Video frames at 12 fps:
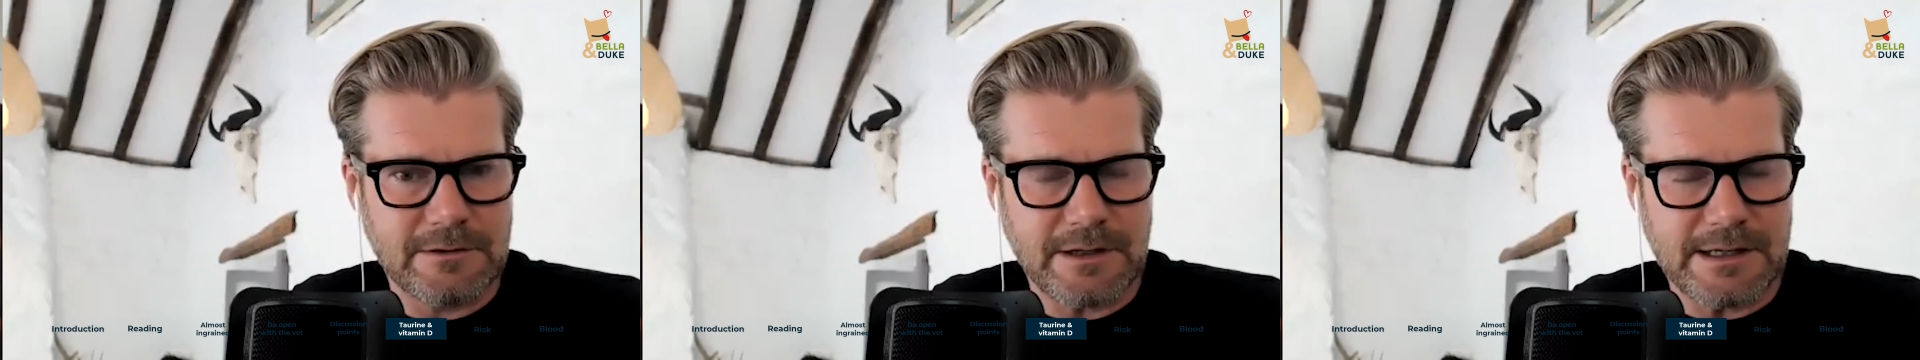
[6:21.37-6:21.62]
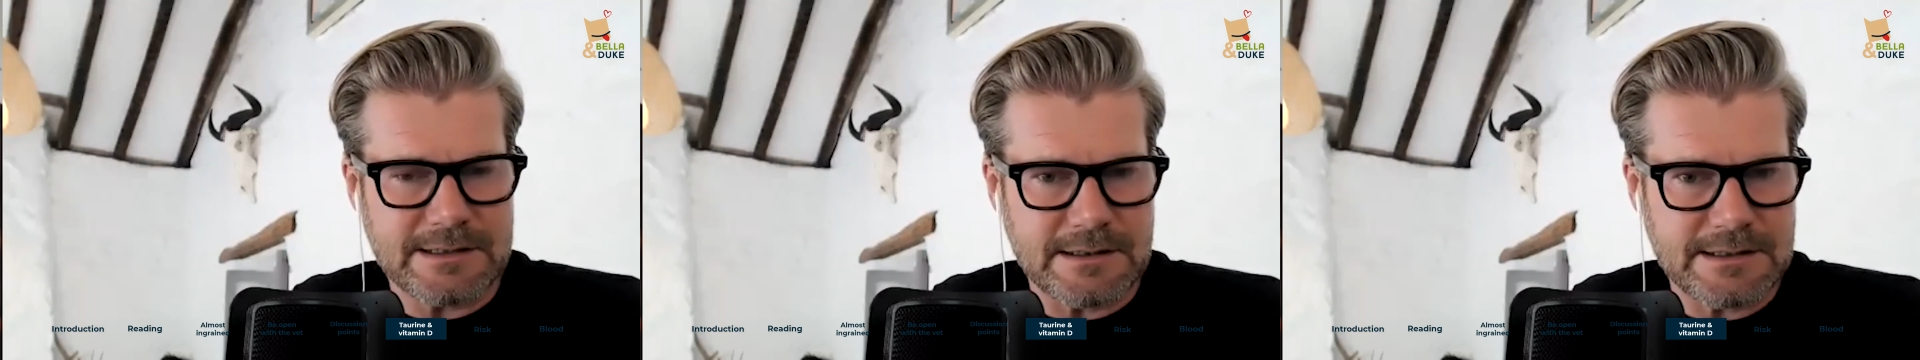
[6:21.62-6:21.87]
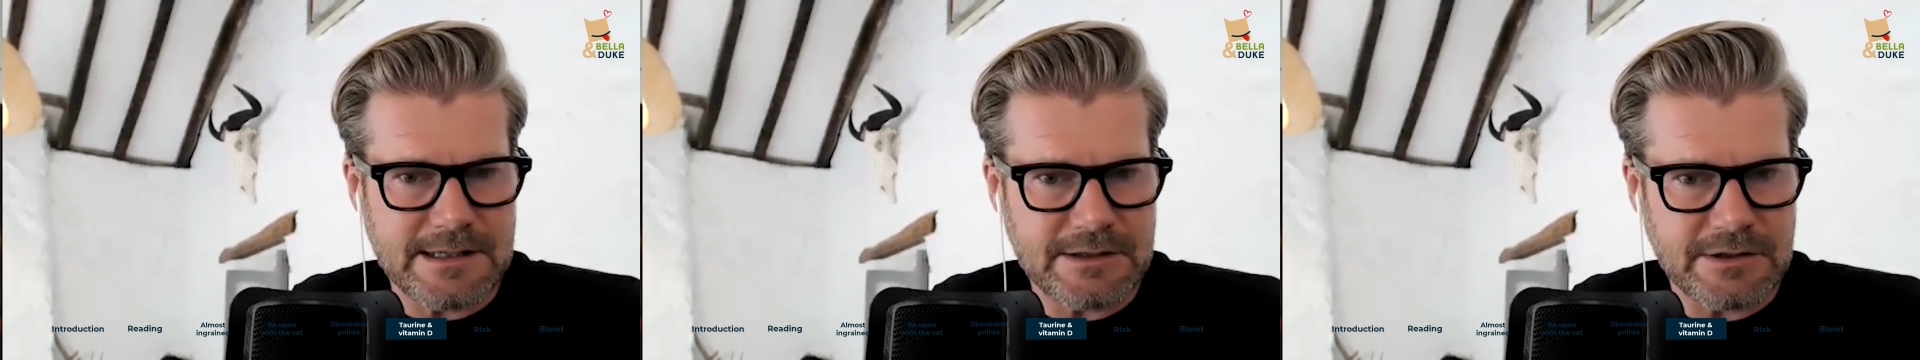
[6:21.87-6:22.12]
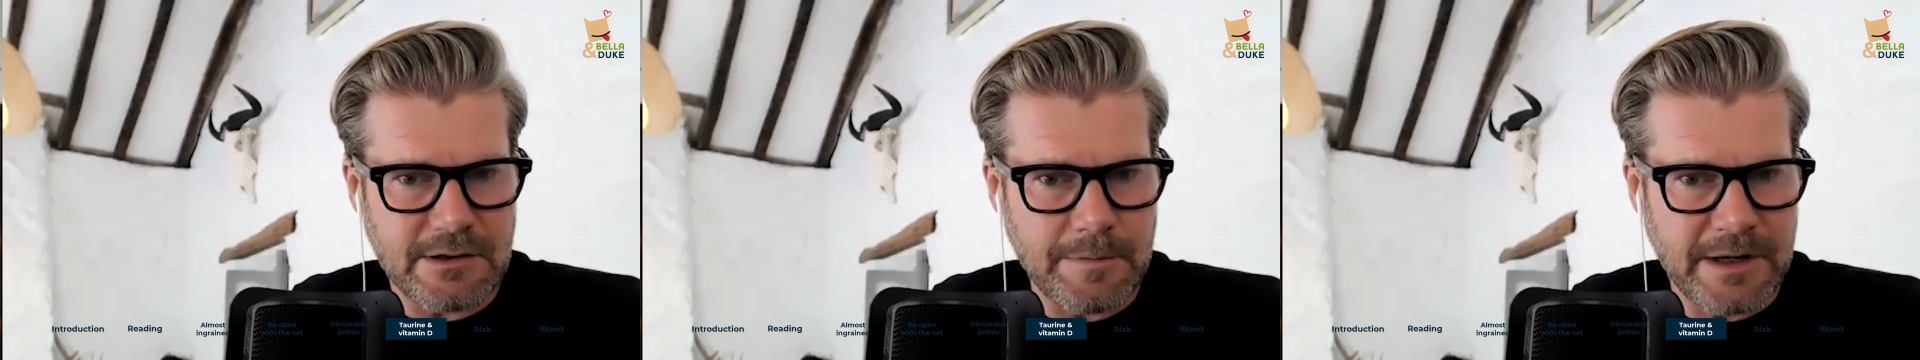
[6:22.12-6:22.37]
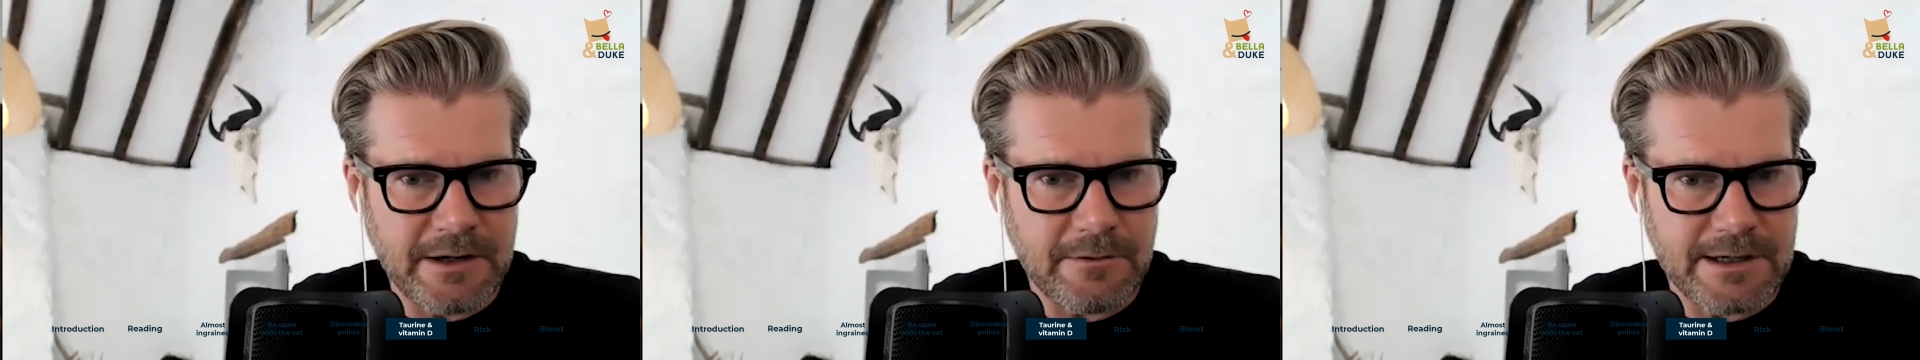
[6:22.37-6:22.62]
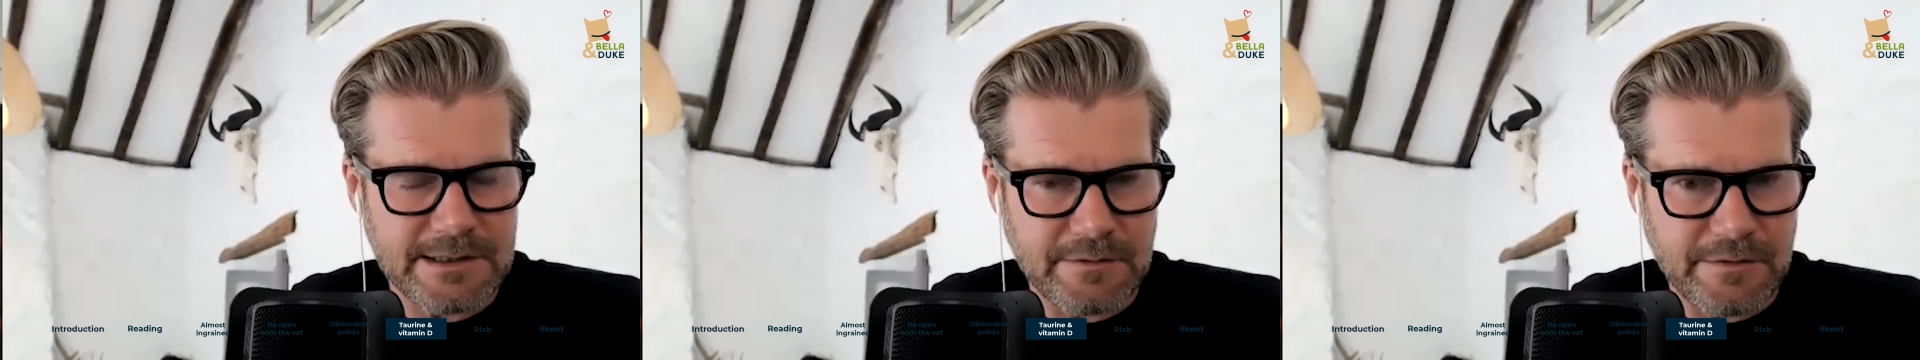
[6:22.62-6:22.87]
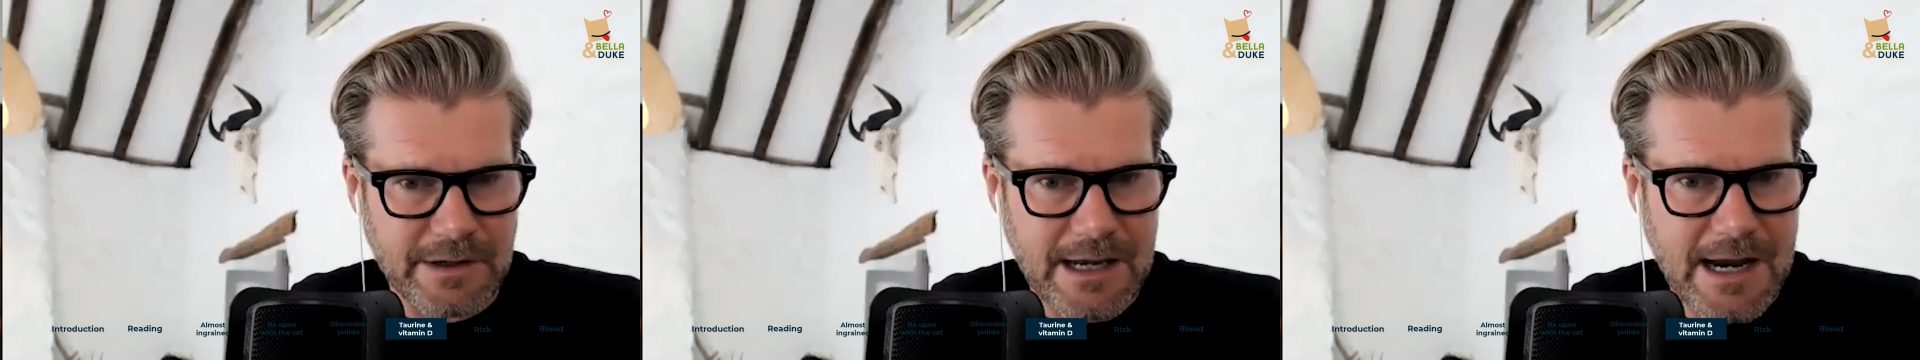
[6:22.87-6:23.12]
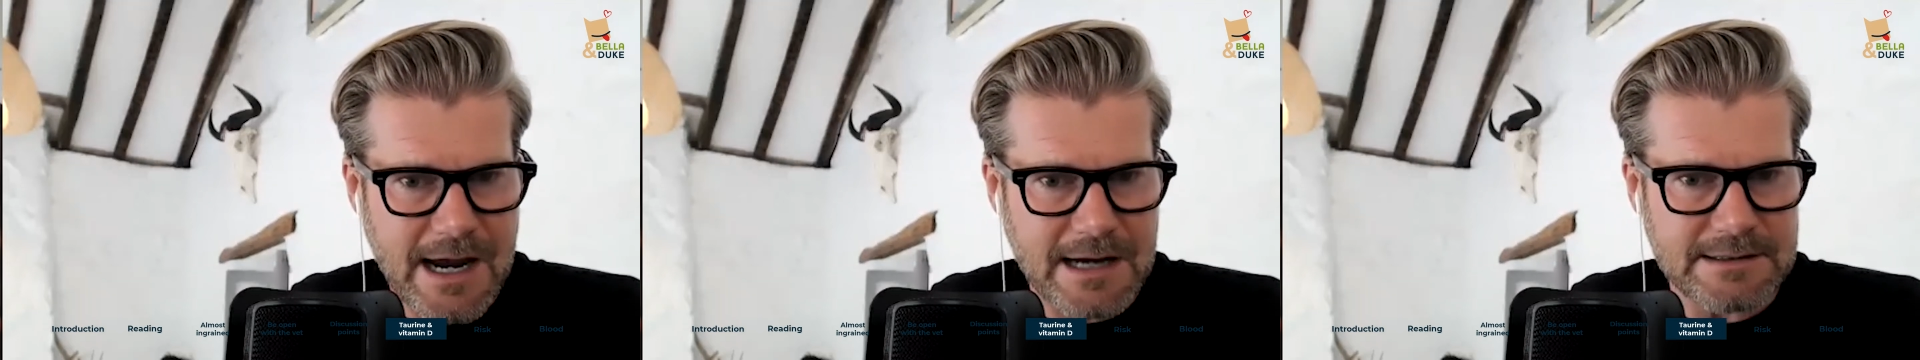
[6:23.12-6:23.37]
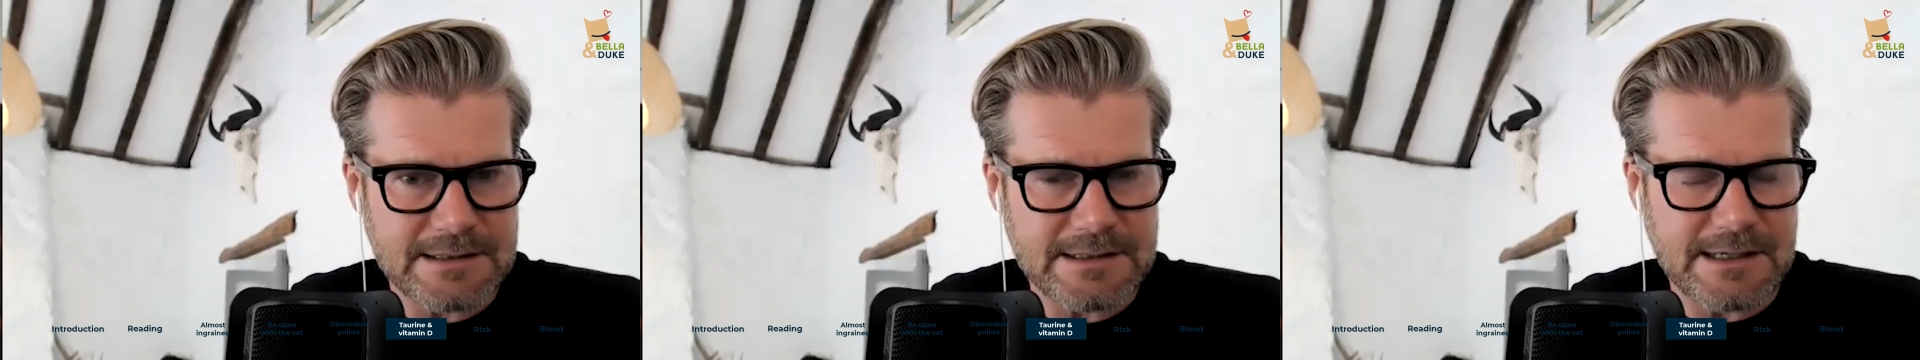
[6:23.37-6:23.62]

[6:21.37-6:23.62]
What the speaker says: It's an essential amino acid for cats.